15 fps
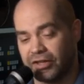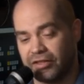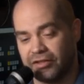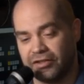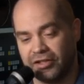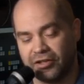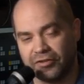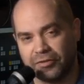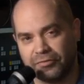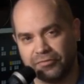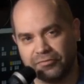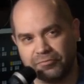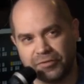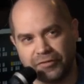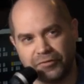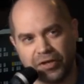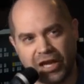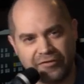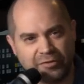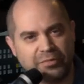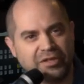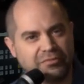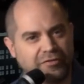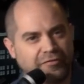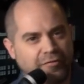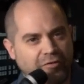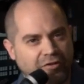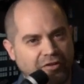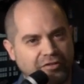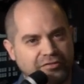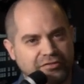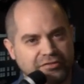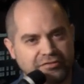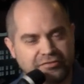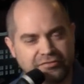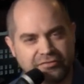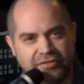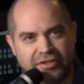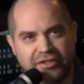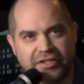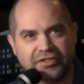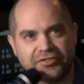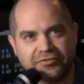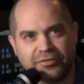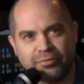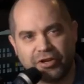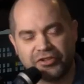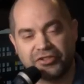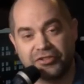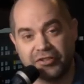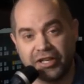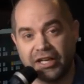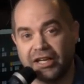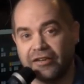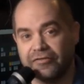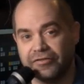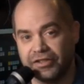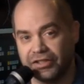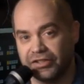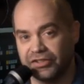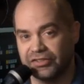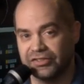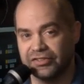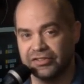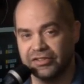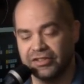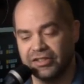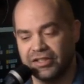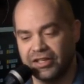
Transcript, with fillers: I, you know, if you haven't been before, the initial impression you have is